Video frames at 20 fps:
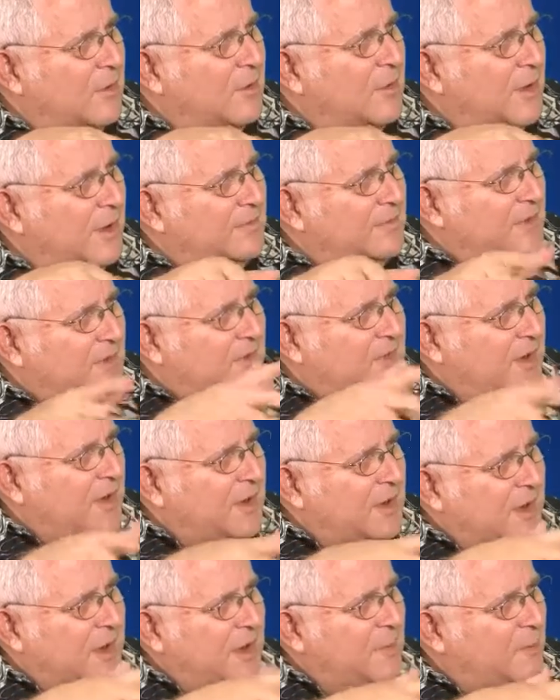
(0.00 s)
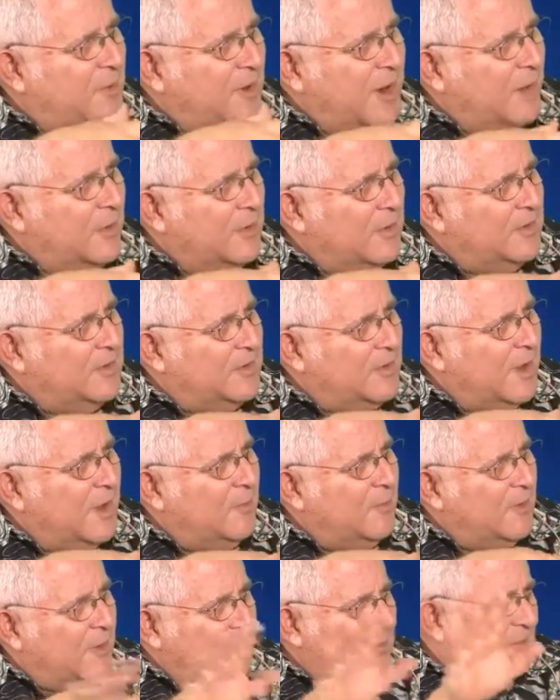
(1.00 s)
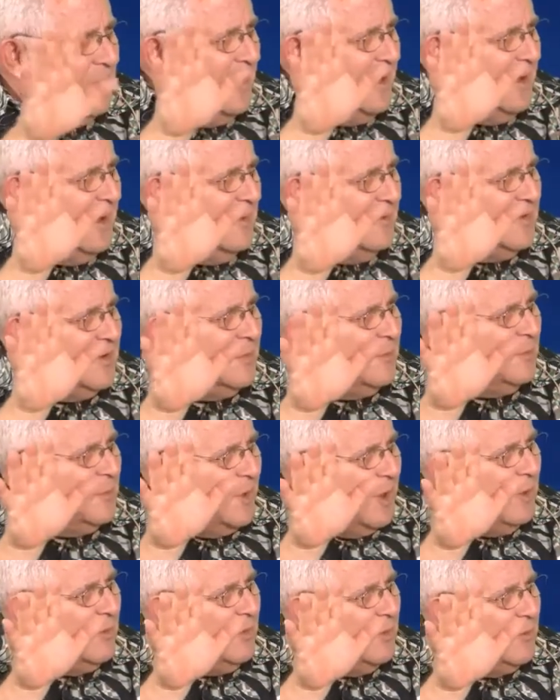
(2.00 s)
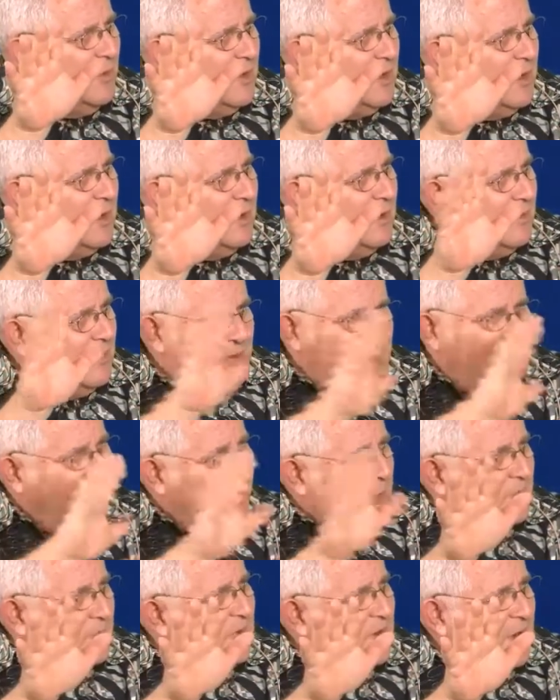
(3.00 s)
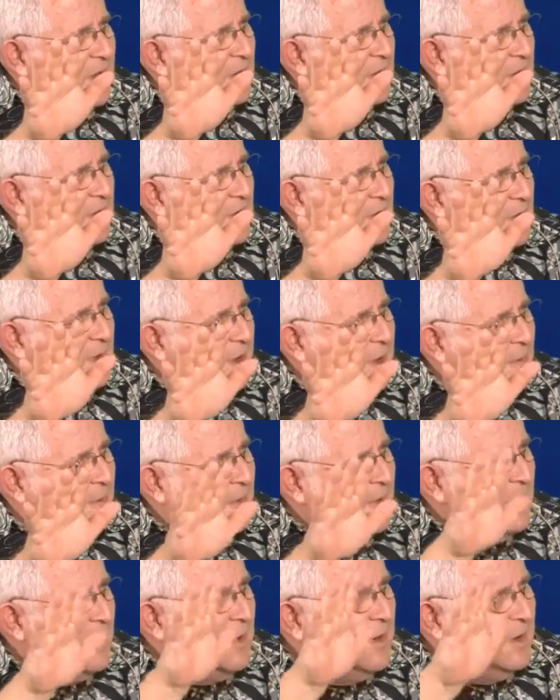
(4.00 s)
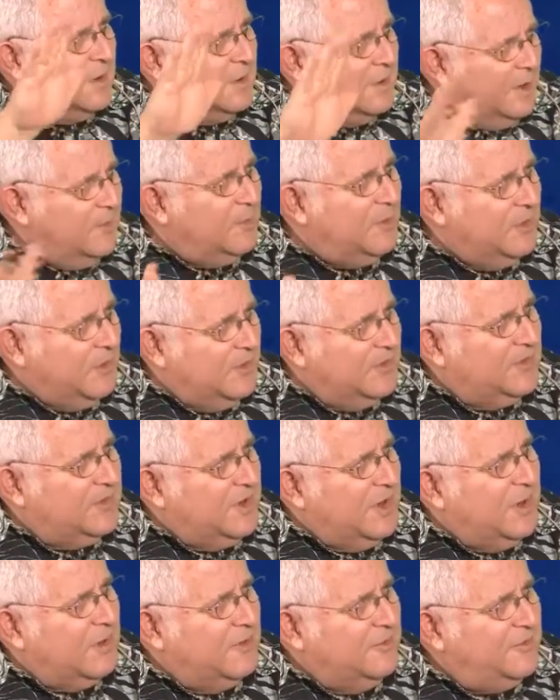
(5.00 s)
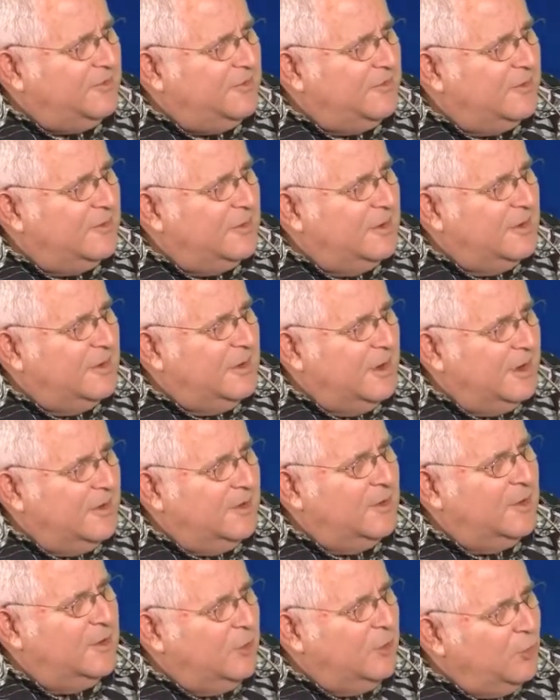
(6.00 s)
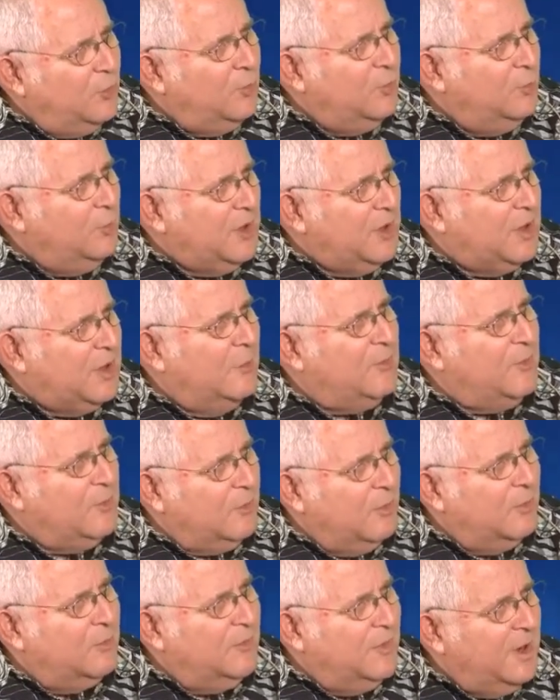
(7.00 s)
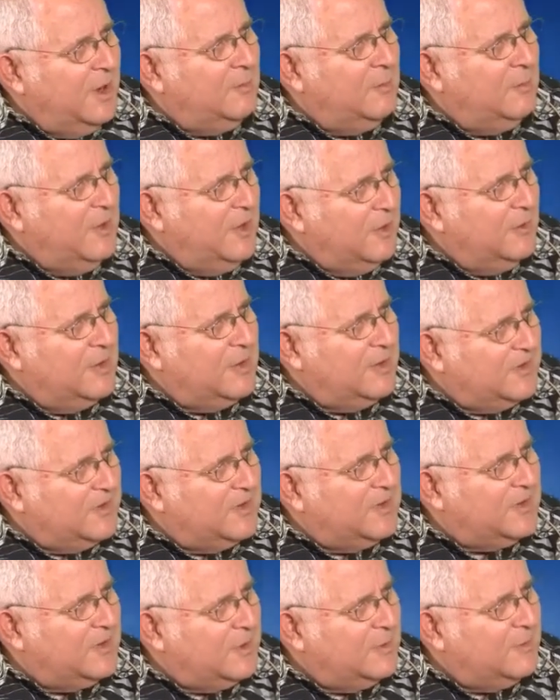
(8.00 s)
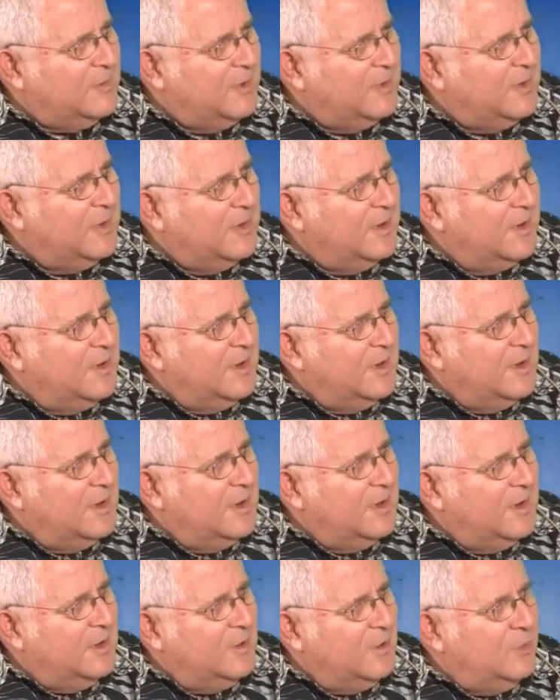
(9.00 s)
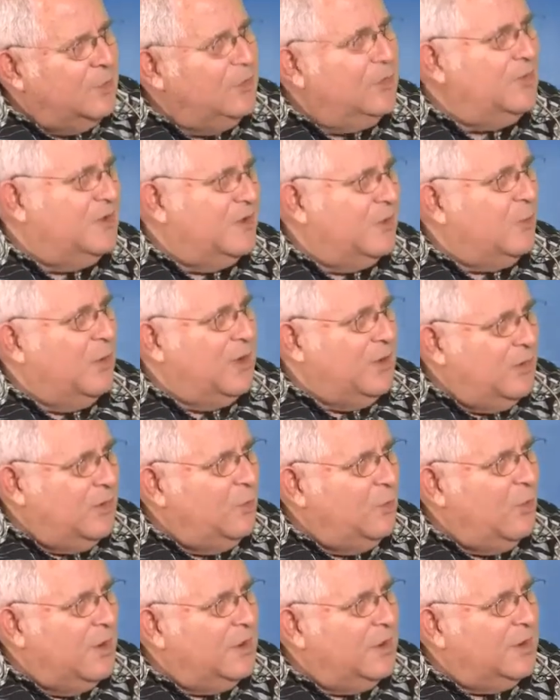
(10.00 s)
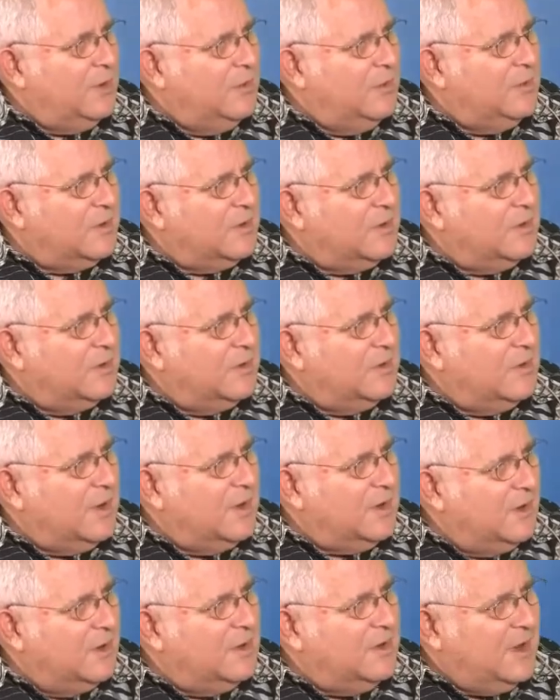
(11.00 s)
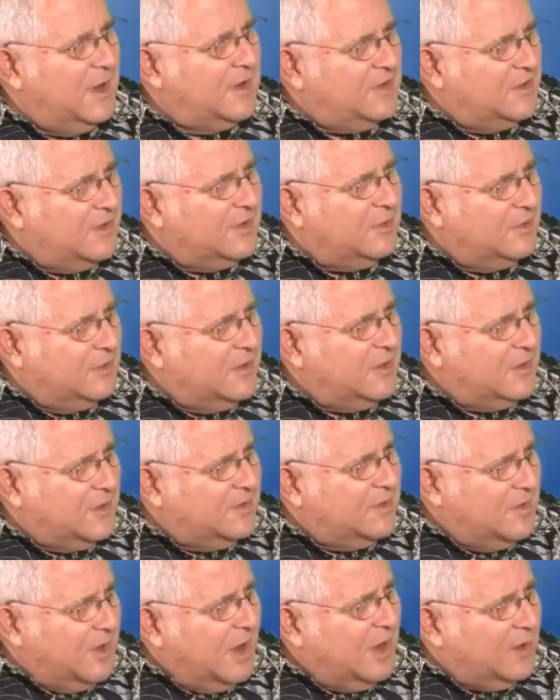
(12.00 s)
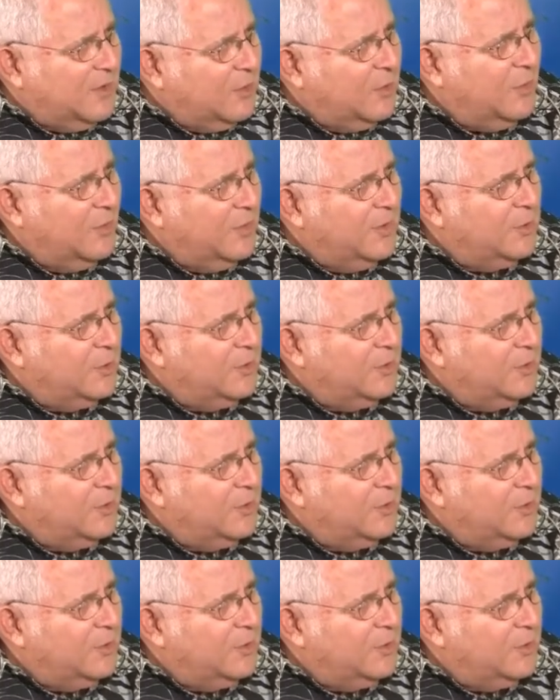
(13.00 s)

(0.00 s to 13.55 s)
don't have to send any power to them, and if they have some problem with it, just don't send it to them. Keep it yourself, and then you become your own net metering system, and you use it when you want to use it. That's the category